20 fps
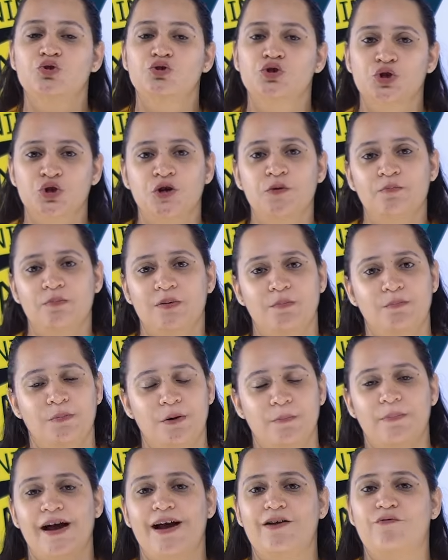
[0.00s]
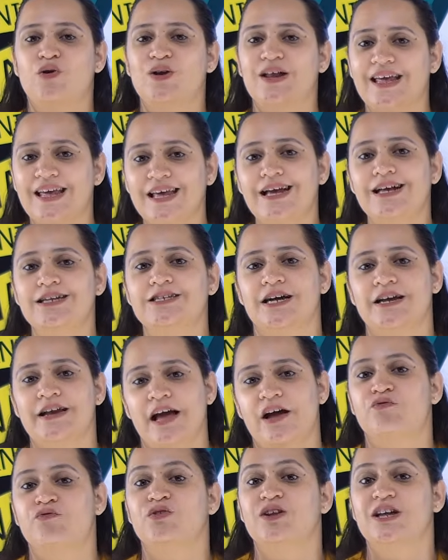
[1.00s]
you should be prepared for each and
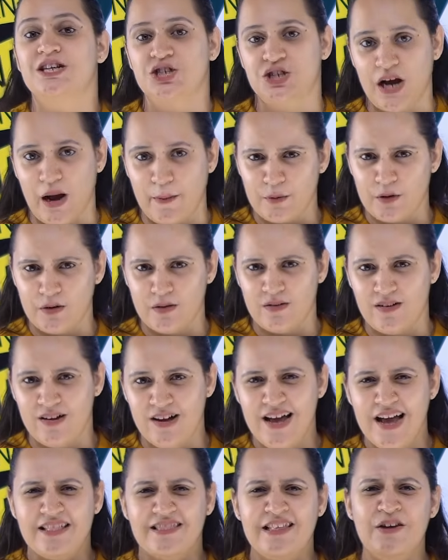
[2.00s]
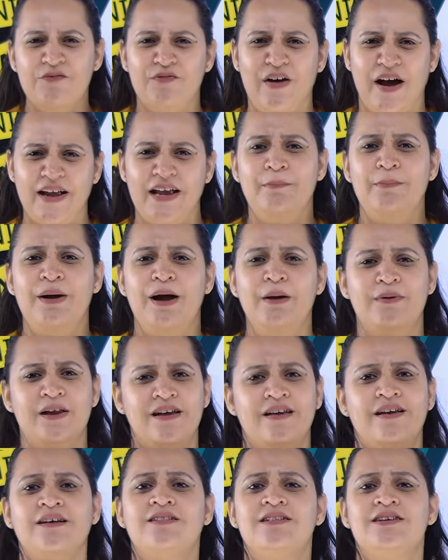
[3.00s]
every chapter. Then why am I
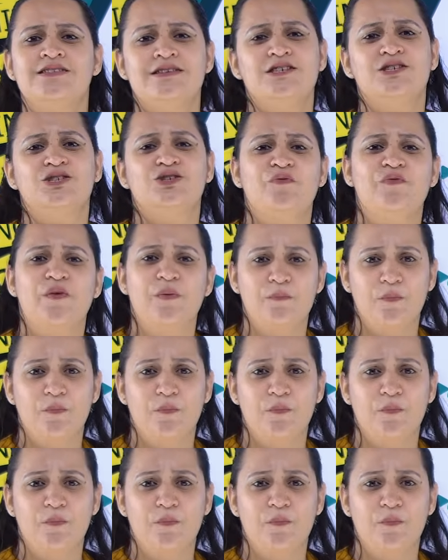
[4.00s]
bringing this list of